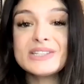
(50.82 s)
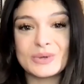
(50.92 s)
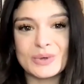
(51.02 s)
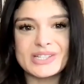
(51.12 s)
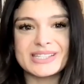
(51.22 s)

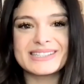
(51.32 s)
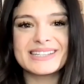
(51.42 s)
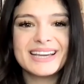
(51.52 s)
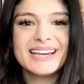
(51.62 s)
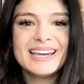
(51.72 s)
courses.
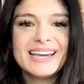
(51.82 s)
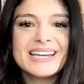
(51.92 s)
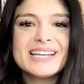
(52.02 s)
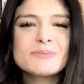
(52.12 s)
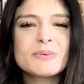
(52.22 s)

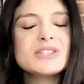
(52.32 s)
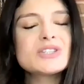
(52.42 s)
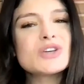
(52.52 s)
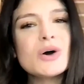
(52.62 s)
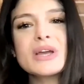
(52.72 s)
He's been
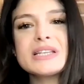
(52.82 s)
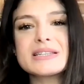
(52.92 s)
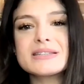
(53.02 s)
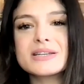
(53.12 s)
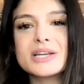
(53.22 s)
so
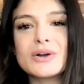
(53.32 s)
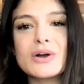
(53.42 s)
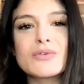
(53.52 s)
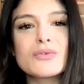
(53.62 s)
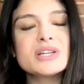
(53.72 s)
consistent here
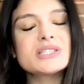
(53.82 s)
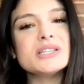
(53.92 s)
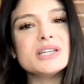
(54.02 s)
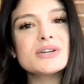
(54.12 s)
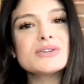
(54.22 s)
over
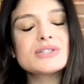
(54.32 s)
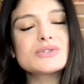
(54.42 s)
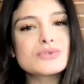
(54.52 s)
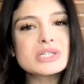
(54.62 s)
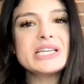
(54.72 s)
recent years,
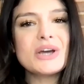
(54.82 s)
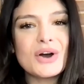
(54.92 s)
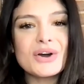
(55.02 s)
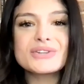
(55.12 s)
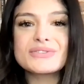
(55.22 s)
it's really
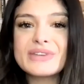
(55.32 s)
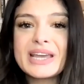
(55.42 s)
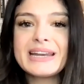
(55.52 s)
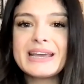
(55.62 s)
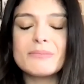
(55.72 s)
hard to
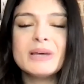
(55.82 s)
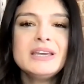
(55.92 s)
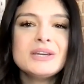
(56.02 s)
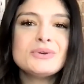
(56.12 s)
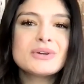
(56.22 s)
fade him.
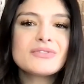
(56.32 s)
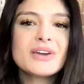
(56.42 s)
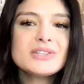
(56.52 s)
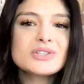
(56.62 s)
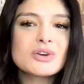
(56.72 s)
You can
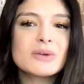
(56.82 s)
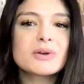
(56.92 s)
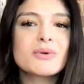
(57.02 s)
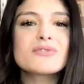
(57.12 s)
find Streelman around